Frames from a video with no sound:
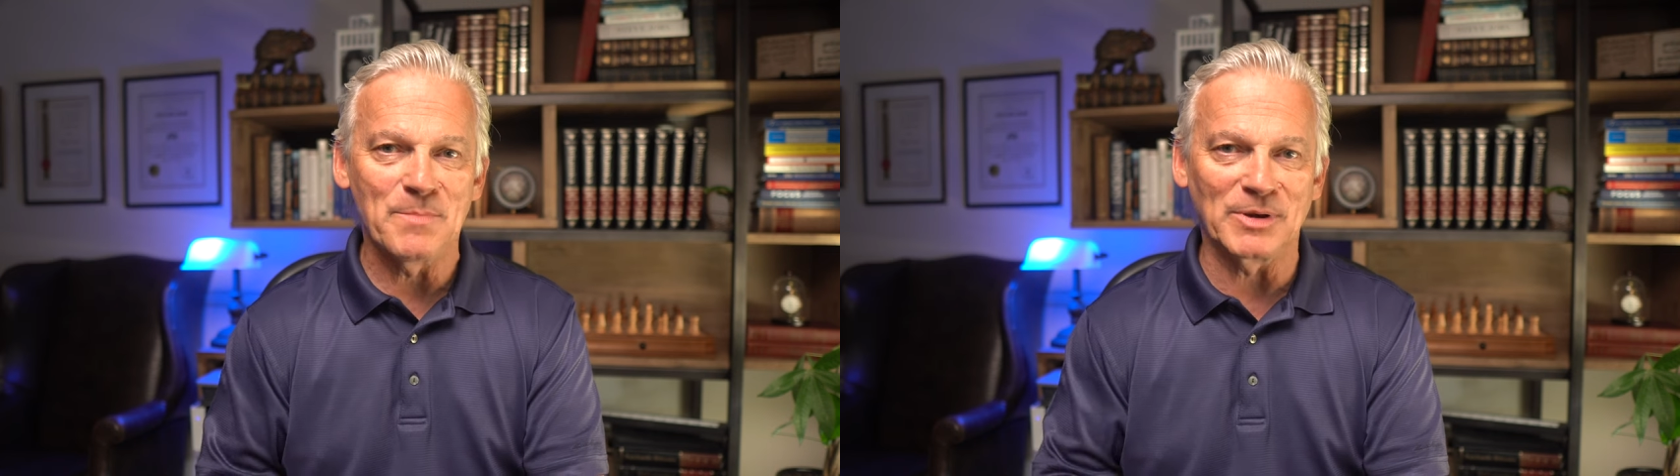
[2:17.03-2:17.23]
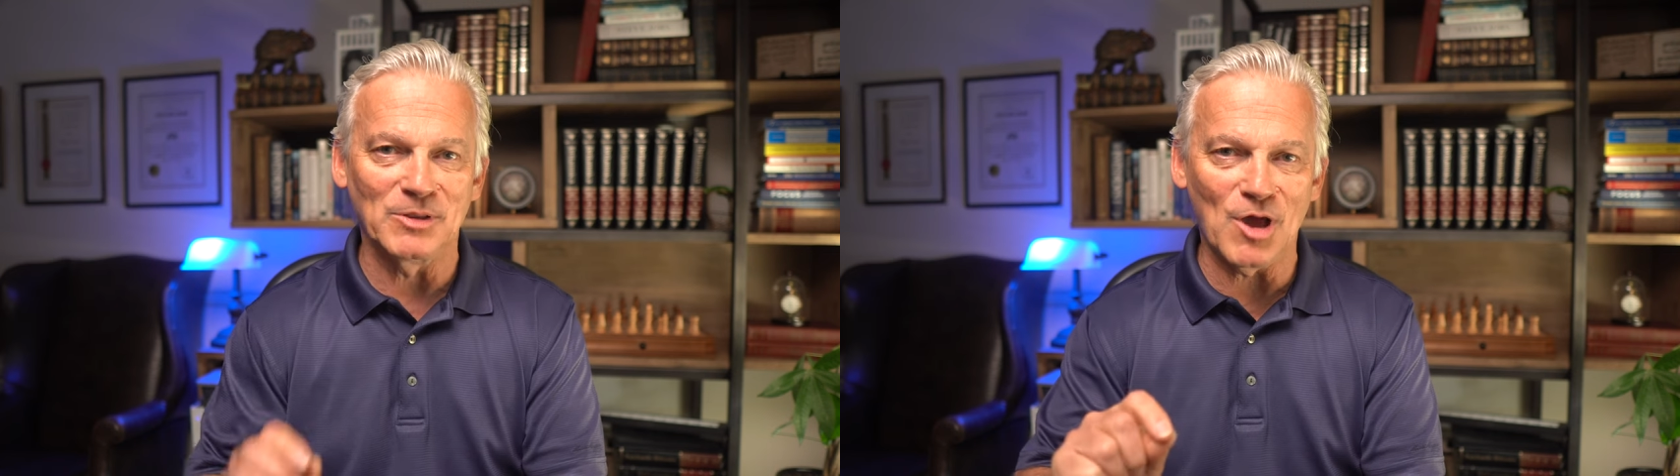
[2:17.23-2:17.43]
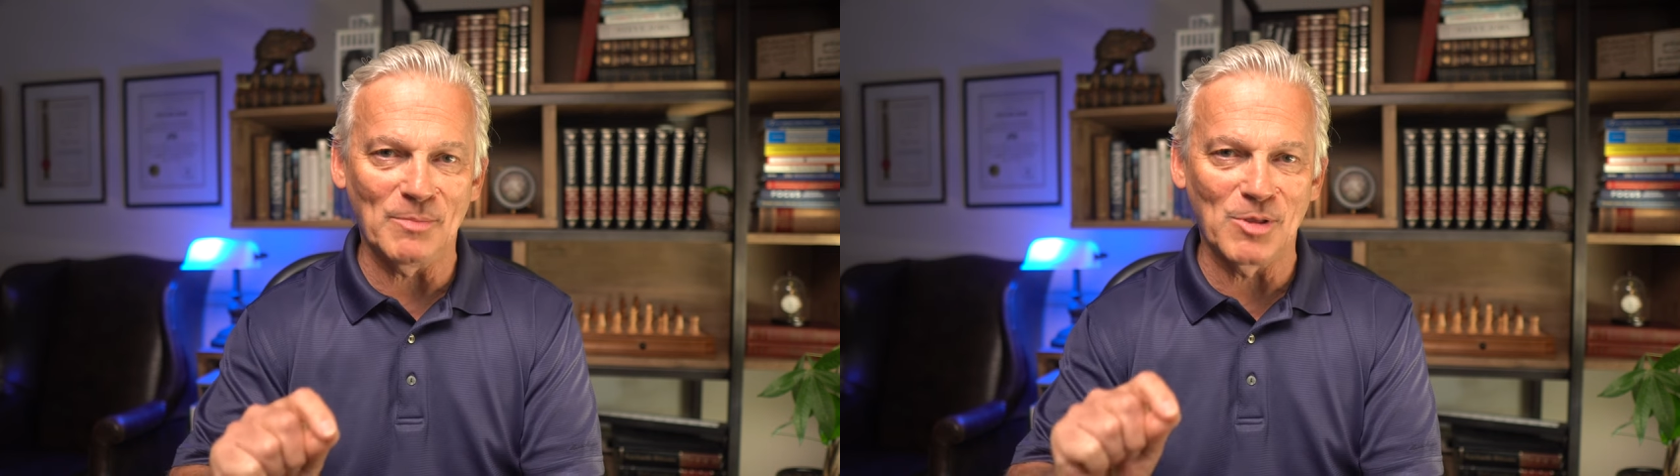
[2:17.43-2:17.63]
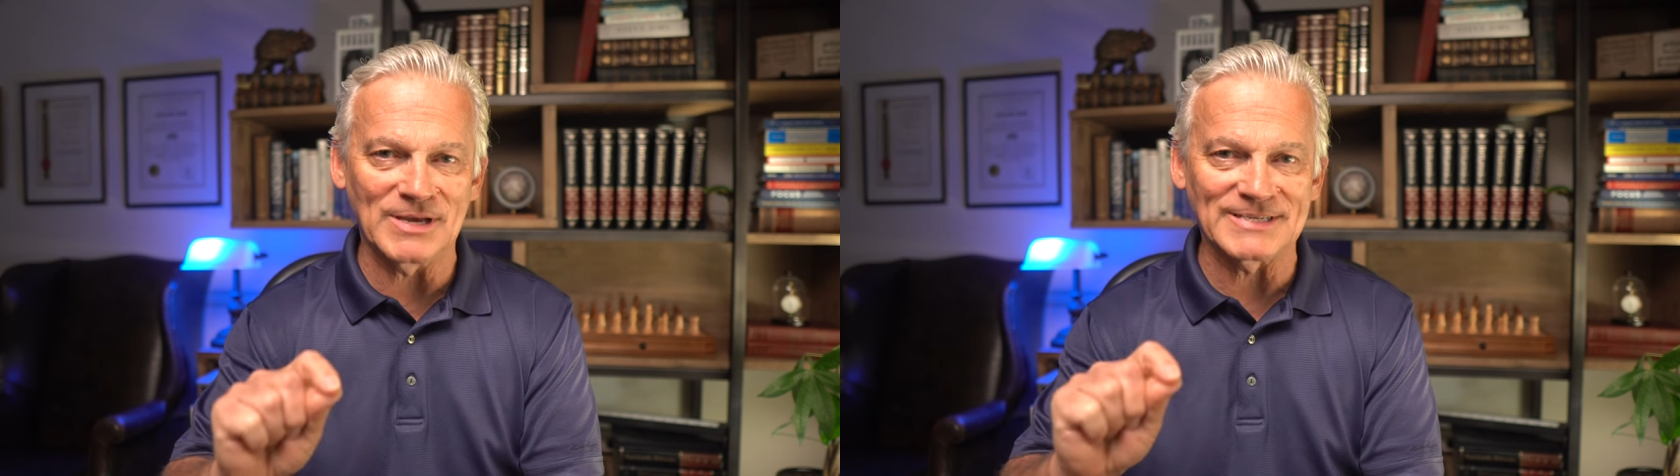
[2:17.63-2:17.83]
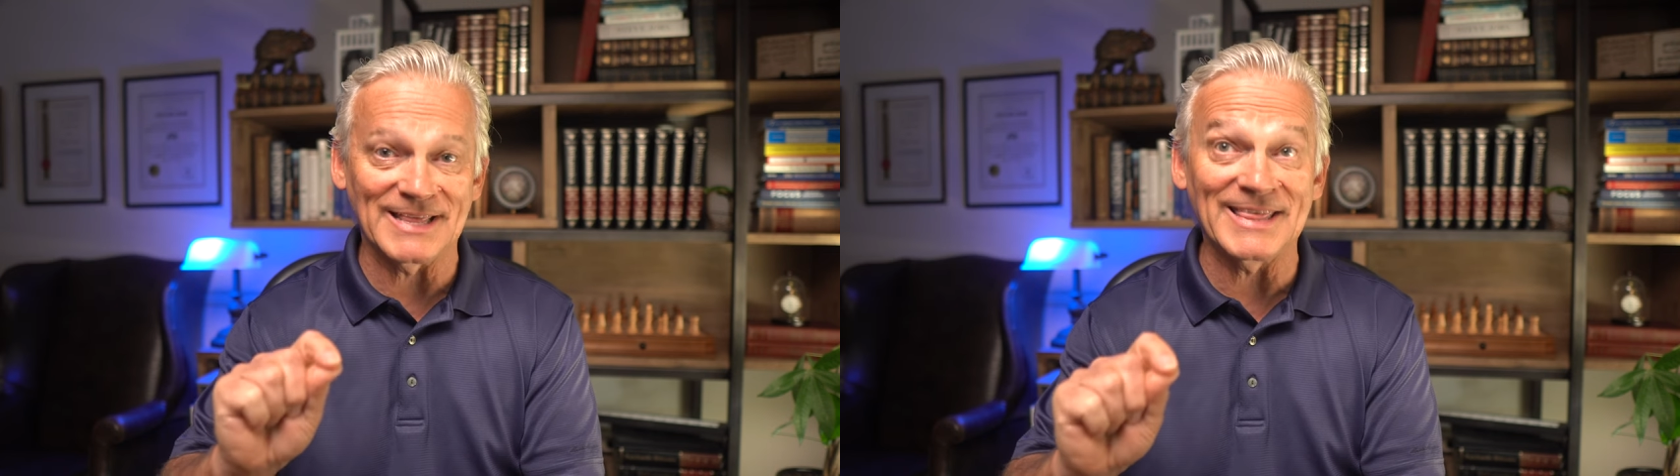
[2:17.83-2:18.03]
But
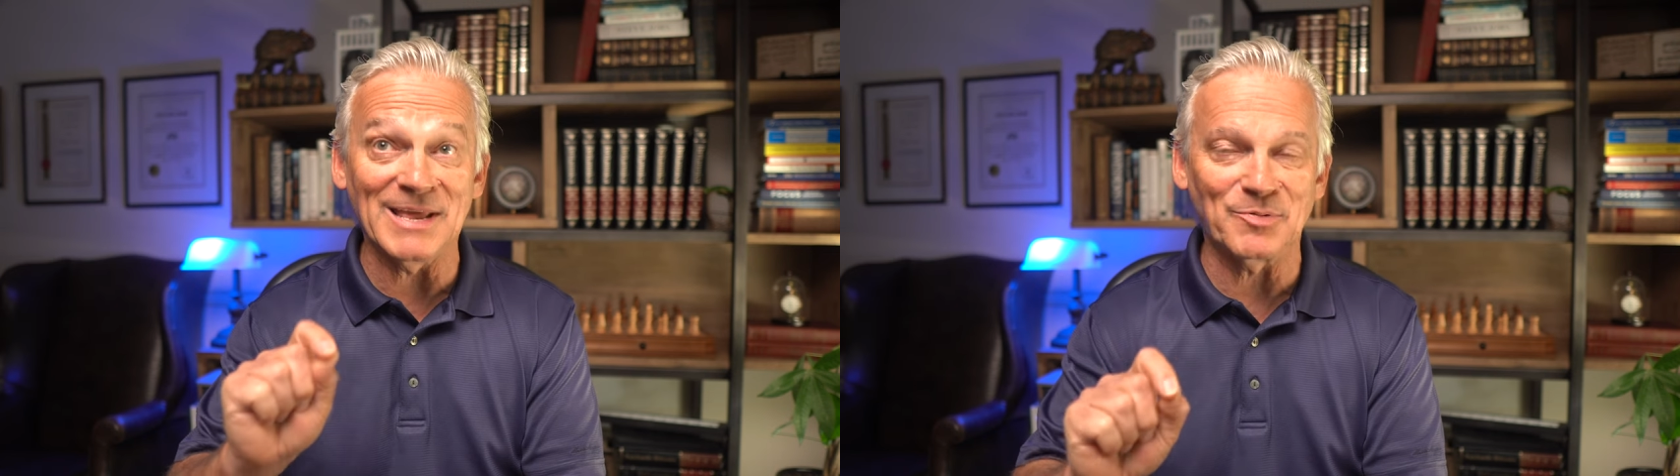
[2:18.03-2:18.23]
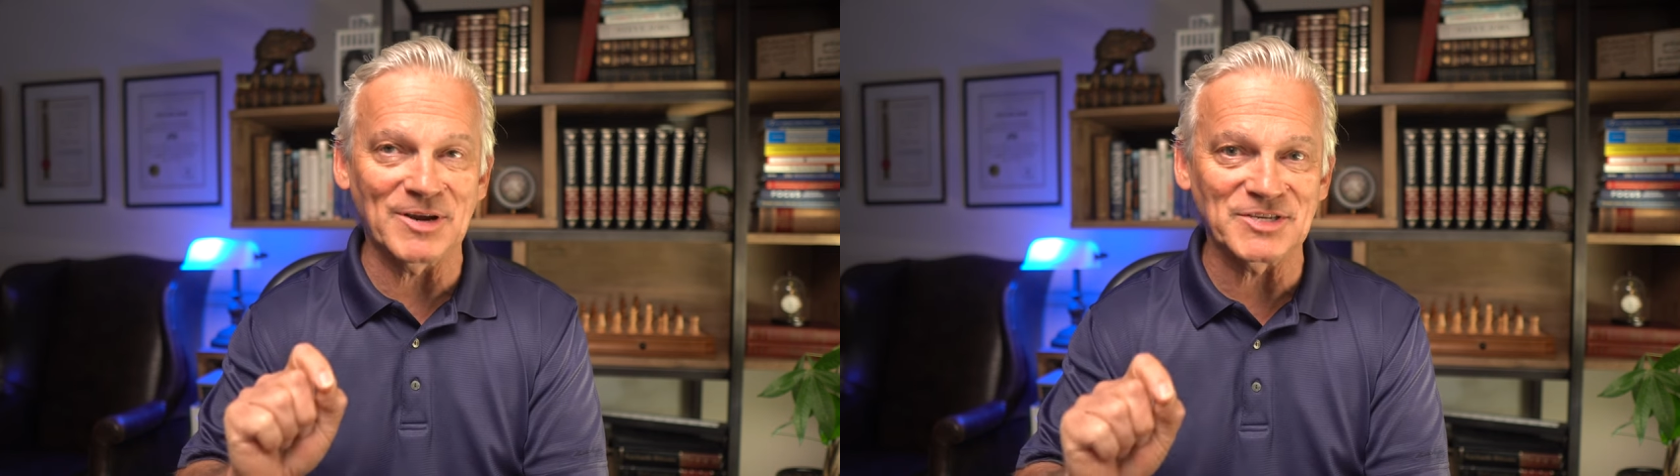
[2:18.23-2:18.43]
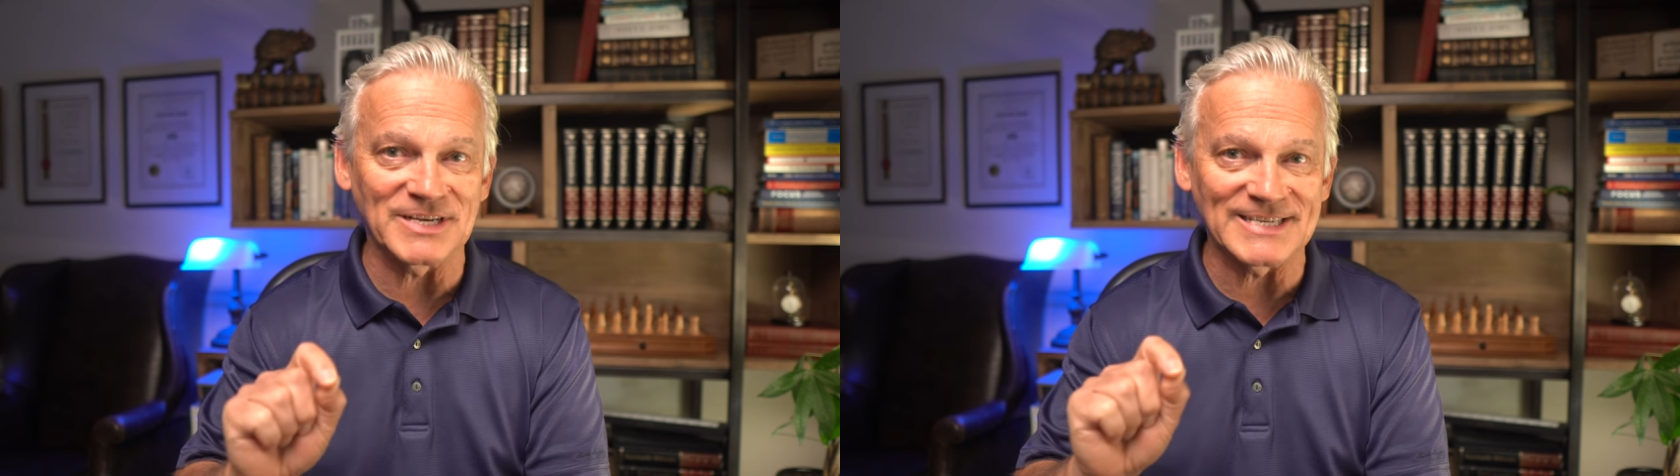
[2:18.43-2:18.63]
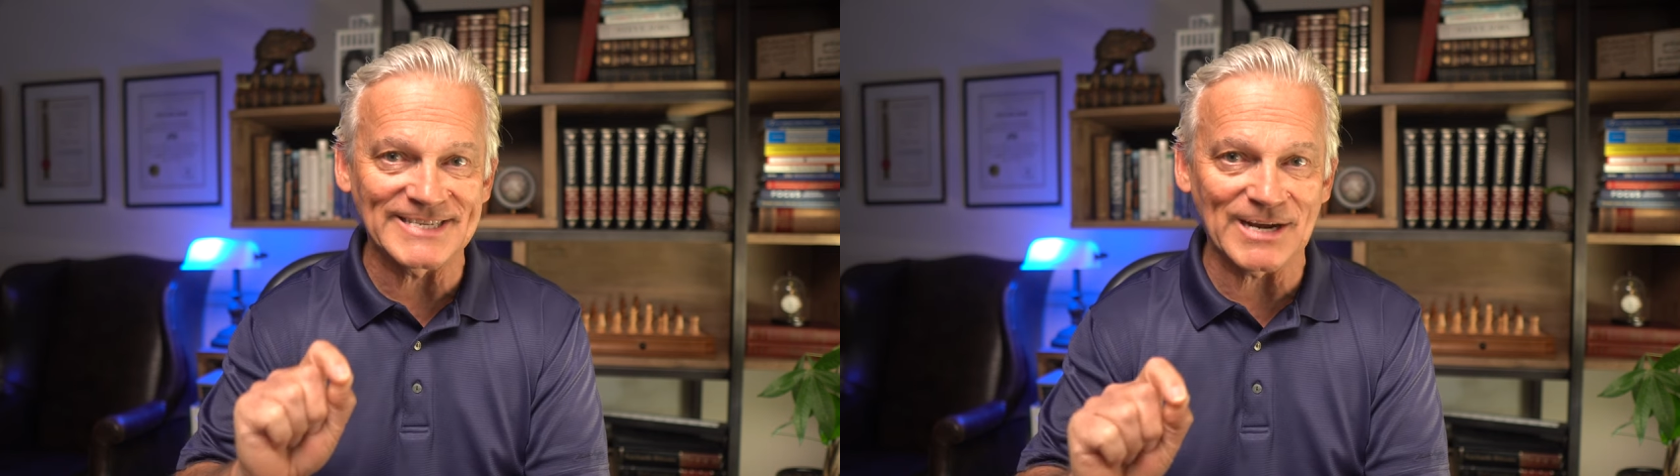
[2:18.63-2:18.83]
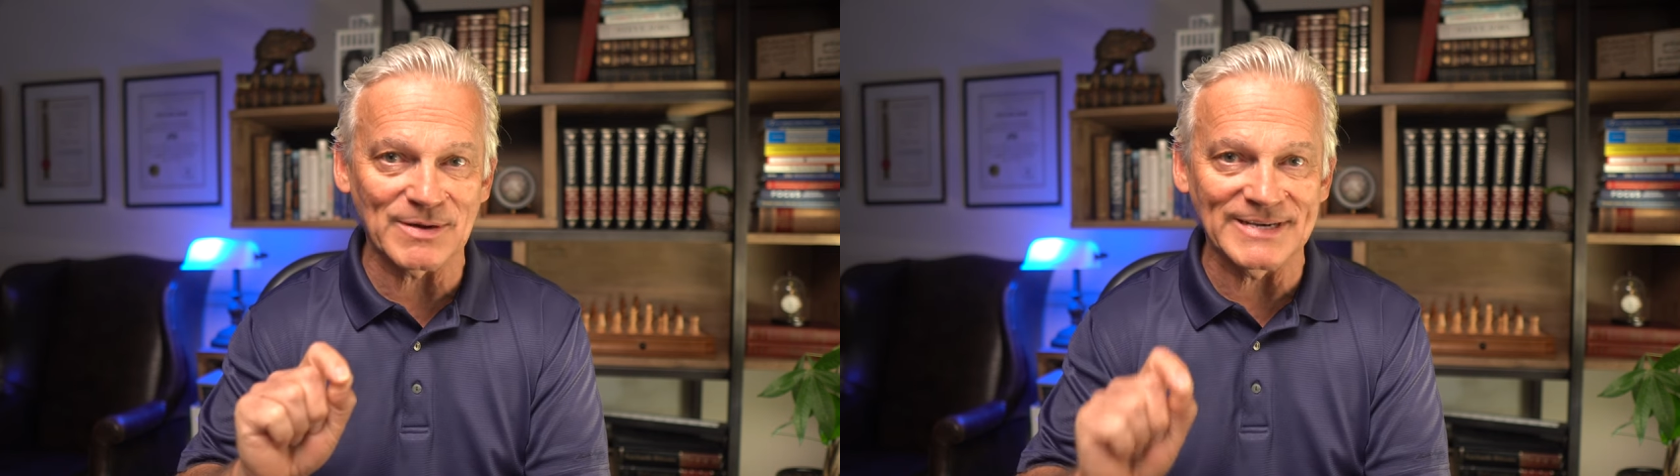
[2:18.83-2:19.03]
Loblaw's then president,
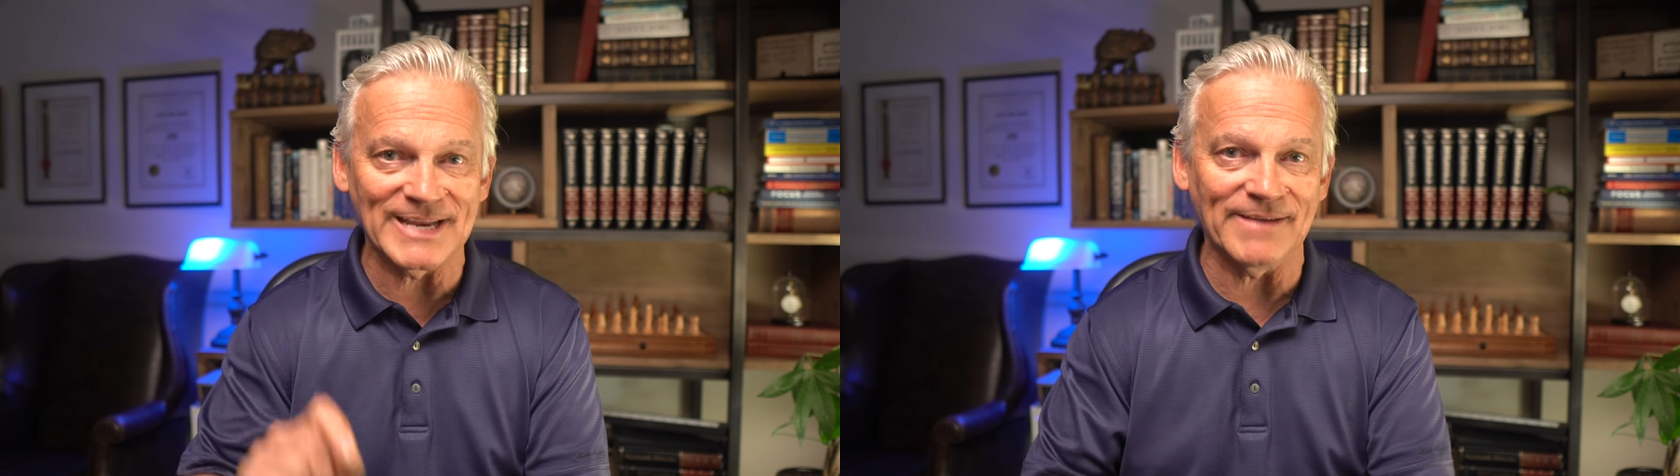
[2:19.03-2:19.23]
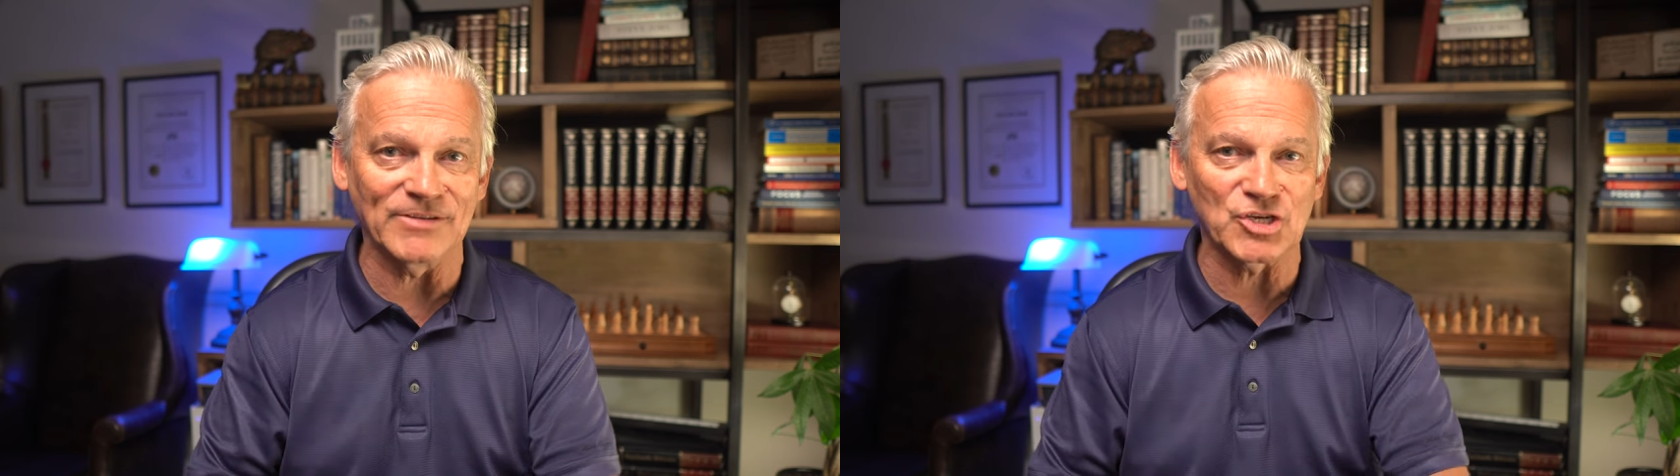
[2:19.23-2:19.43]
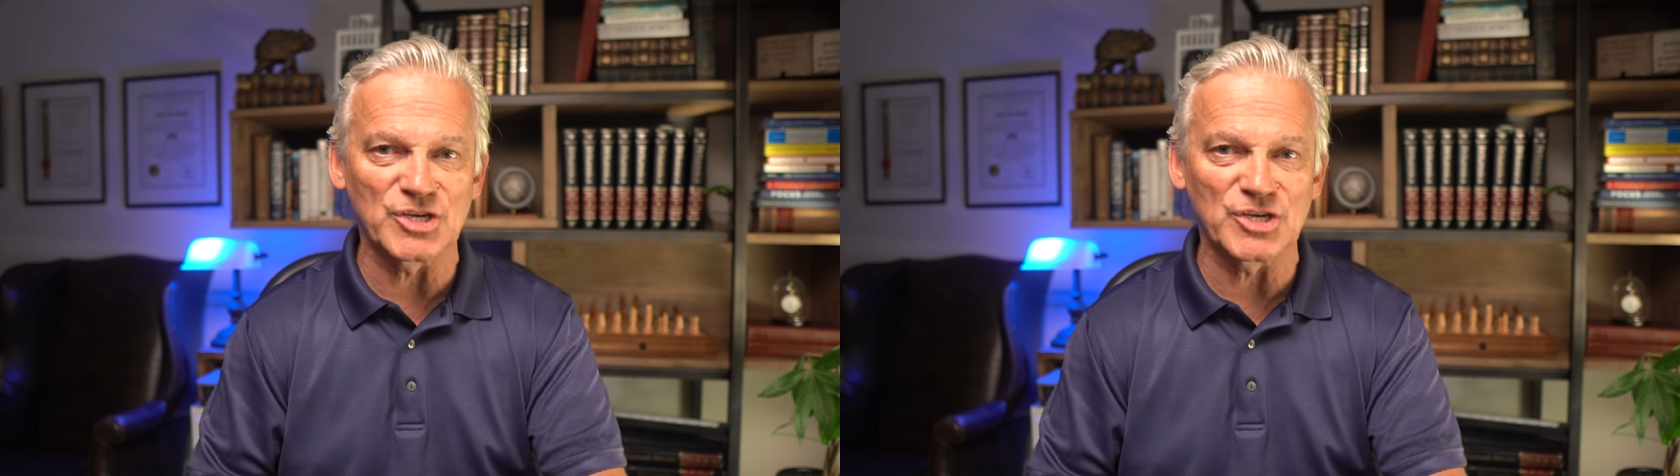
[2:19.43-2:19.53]
Sarah Davis,